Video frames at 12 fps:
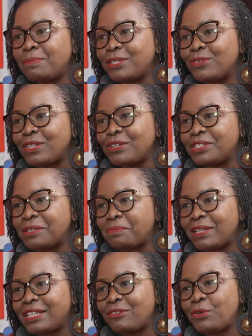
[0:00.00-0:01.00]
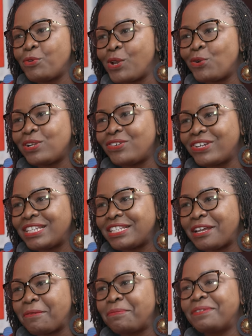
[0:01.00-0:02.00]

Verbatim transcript: place without a plane. The way we are all dressed up.